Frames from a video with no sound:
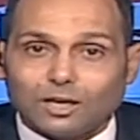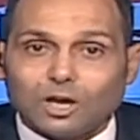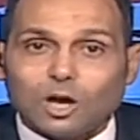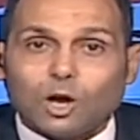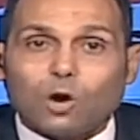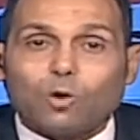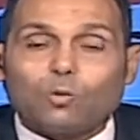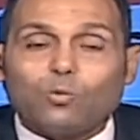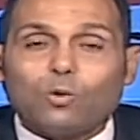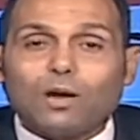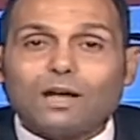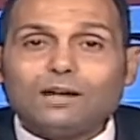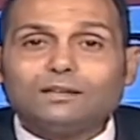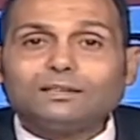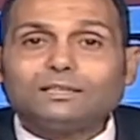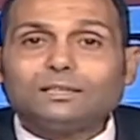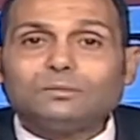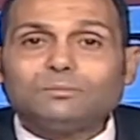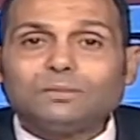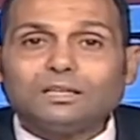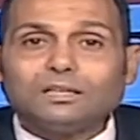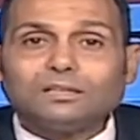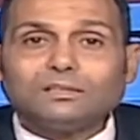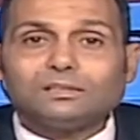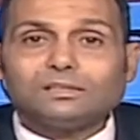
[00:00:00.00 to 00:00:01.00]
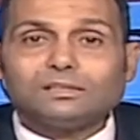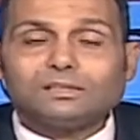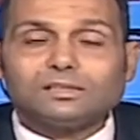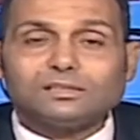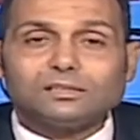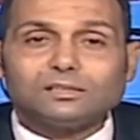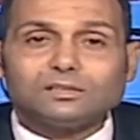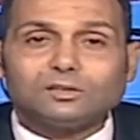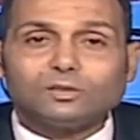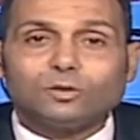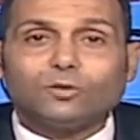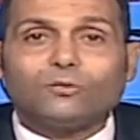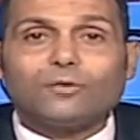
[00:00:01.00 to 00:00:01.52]
Work means
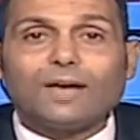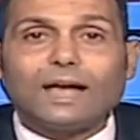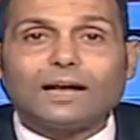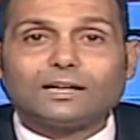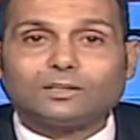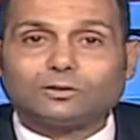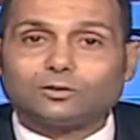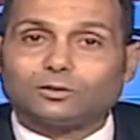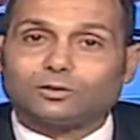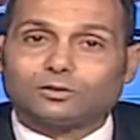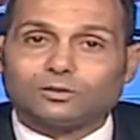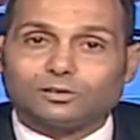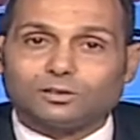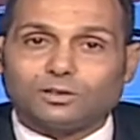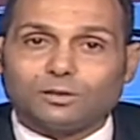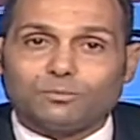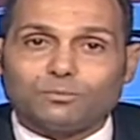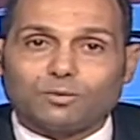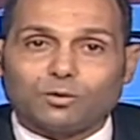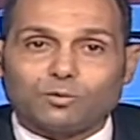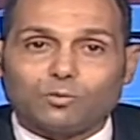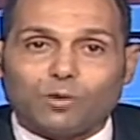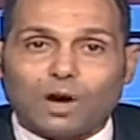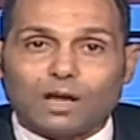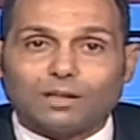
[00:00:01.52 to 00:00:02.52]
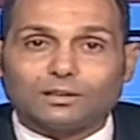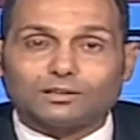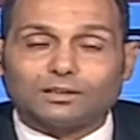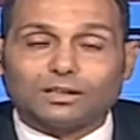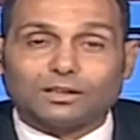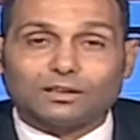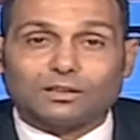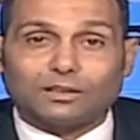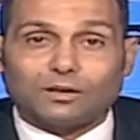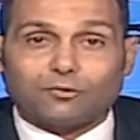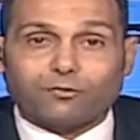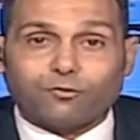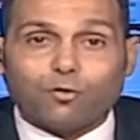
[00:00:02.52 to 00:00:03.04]
two factors. Number one,
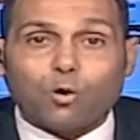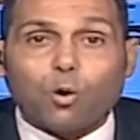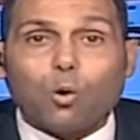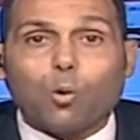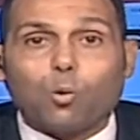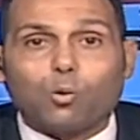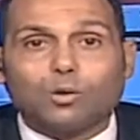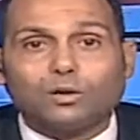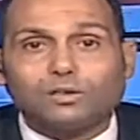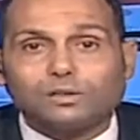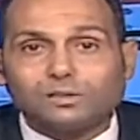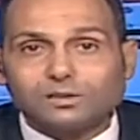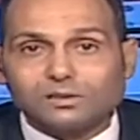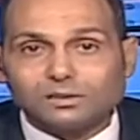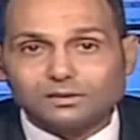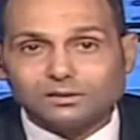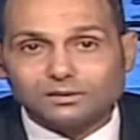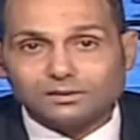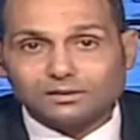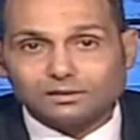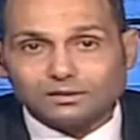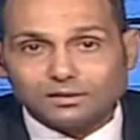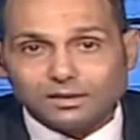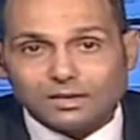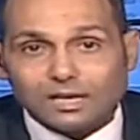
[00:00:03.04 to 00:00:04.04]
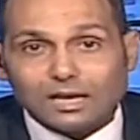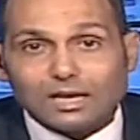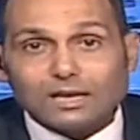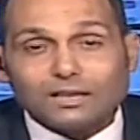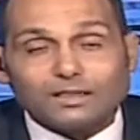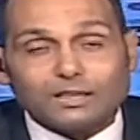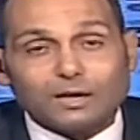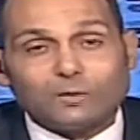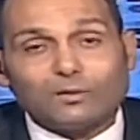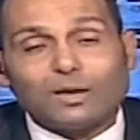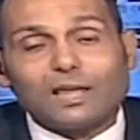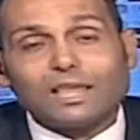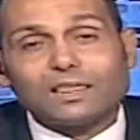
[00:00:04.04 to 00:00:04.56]
the force,
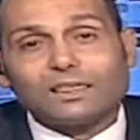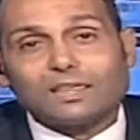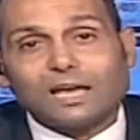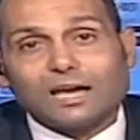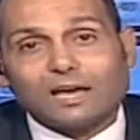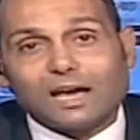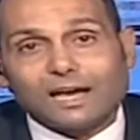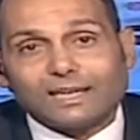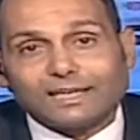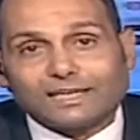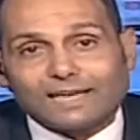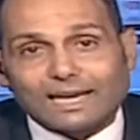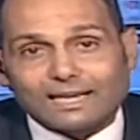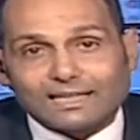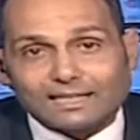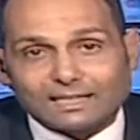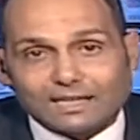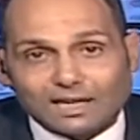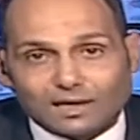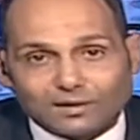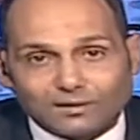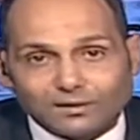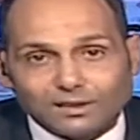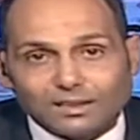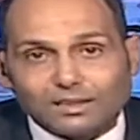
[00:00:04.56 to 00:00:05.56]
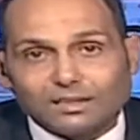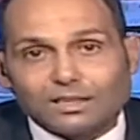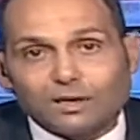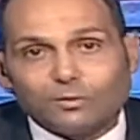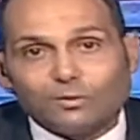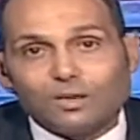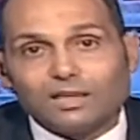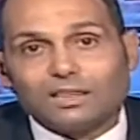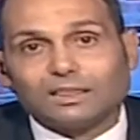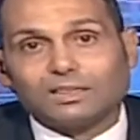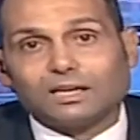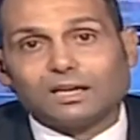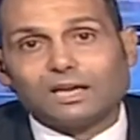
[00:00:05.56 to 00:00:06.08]
the weight that I can carry, the
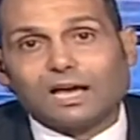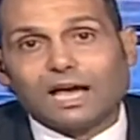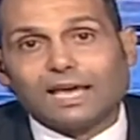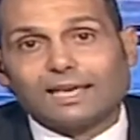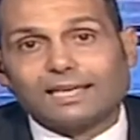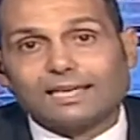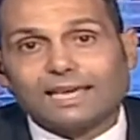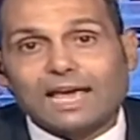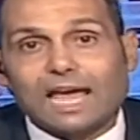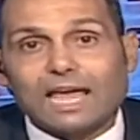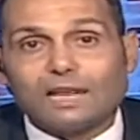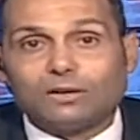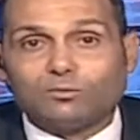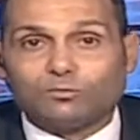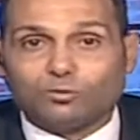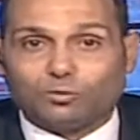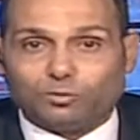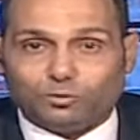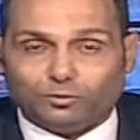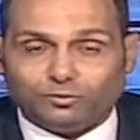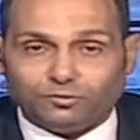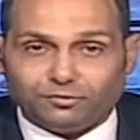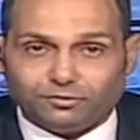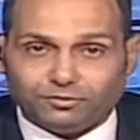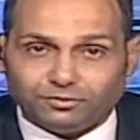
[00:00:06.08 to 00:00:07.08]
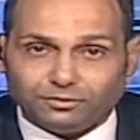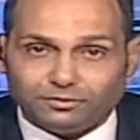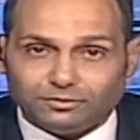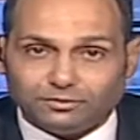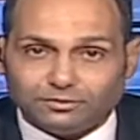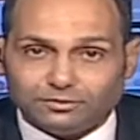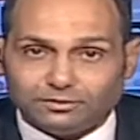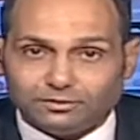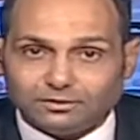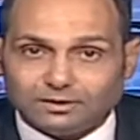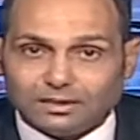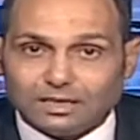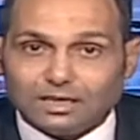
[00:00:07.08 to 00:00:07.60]
weight that I can move,
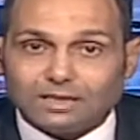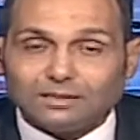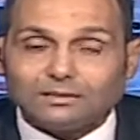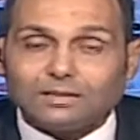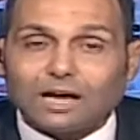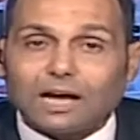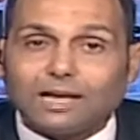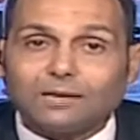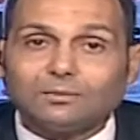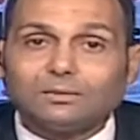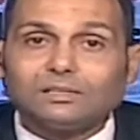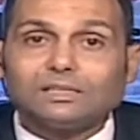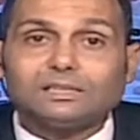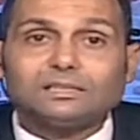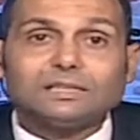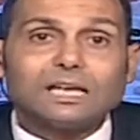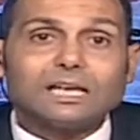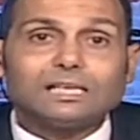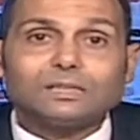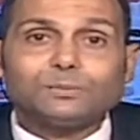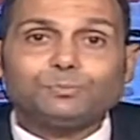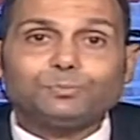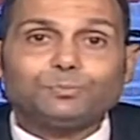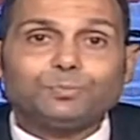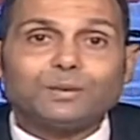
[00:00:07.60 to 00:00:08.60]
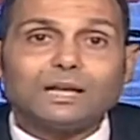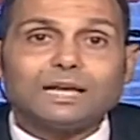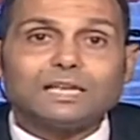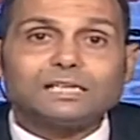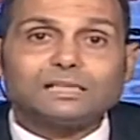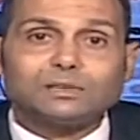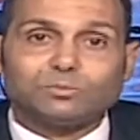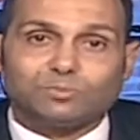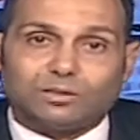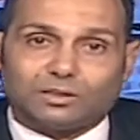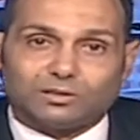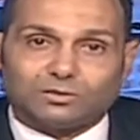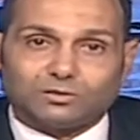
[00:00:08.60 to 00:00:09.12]
times
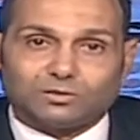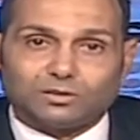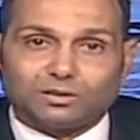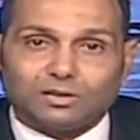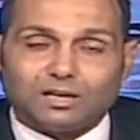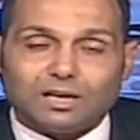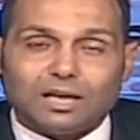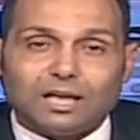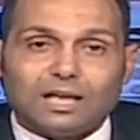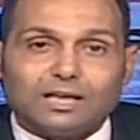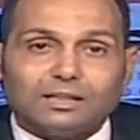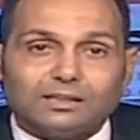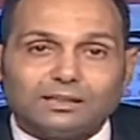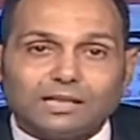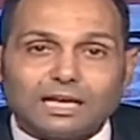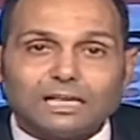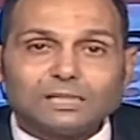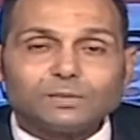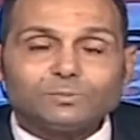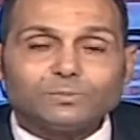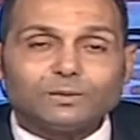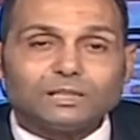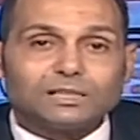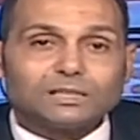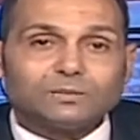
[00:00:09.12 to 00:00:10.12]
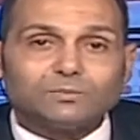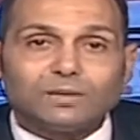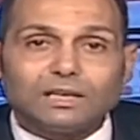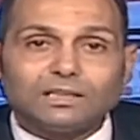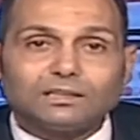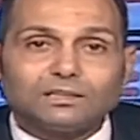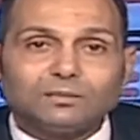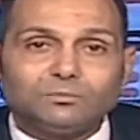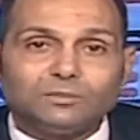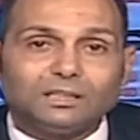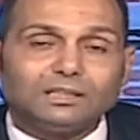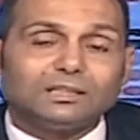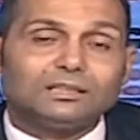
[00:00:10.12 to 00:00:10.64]
displacement. Displacement
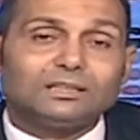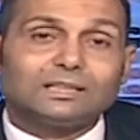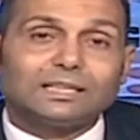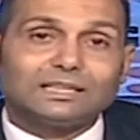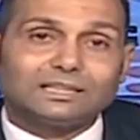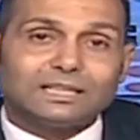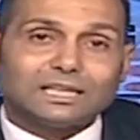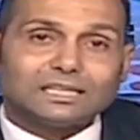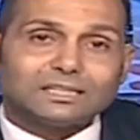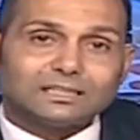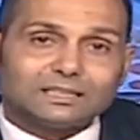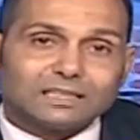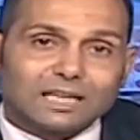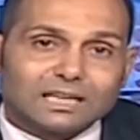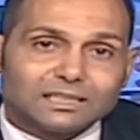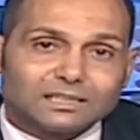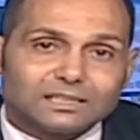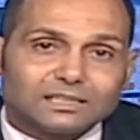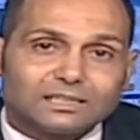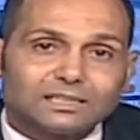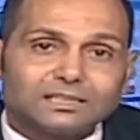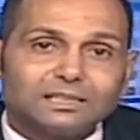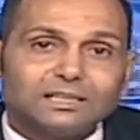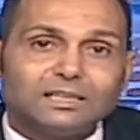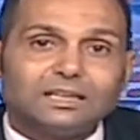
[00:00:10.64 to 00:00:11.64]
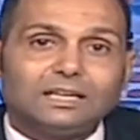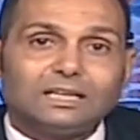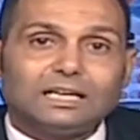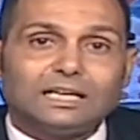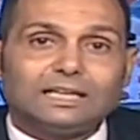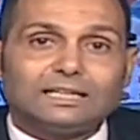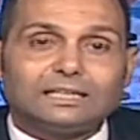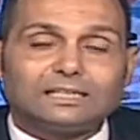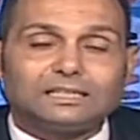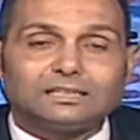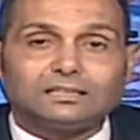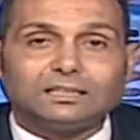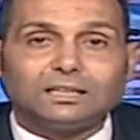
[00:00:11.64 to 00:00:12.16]
means the distance in
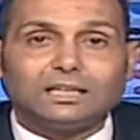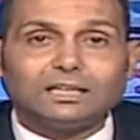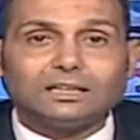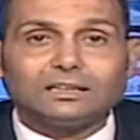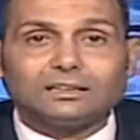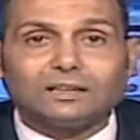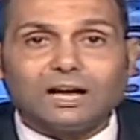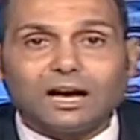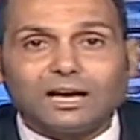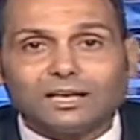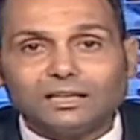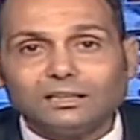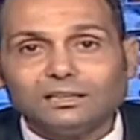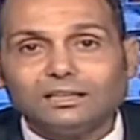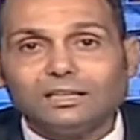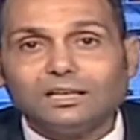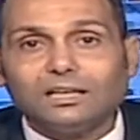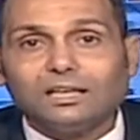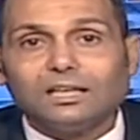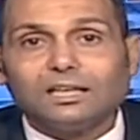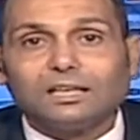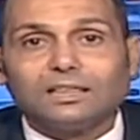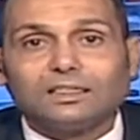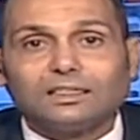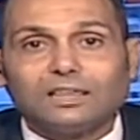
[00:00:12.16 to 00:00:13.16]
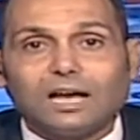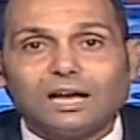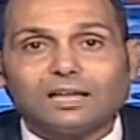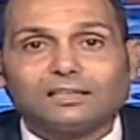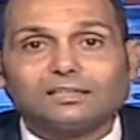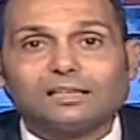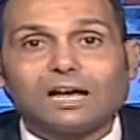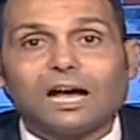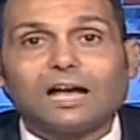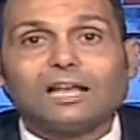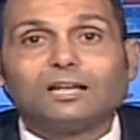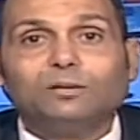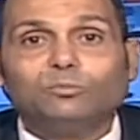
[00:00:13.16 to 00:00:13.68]
a straight line that
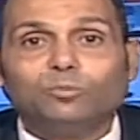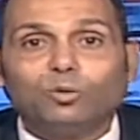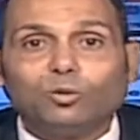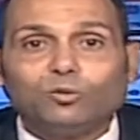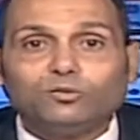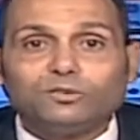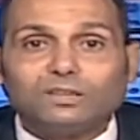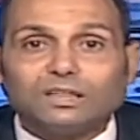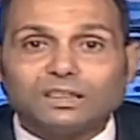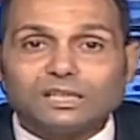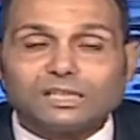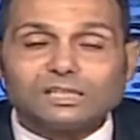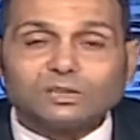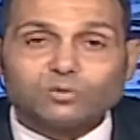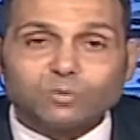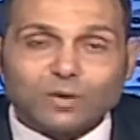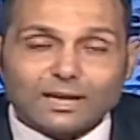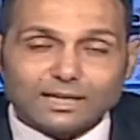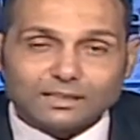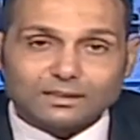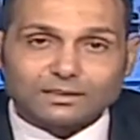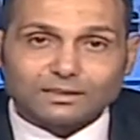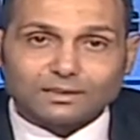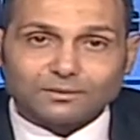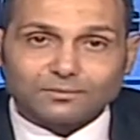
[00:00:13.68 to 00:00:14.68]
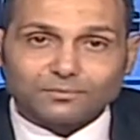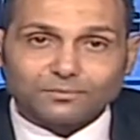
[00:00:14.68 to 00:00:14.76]
I moved this weight.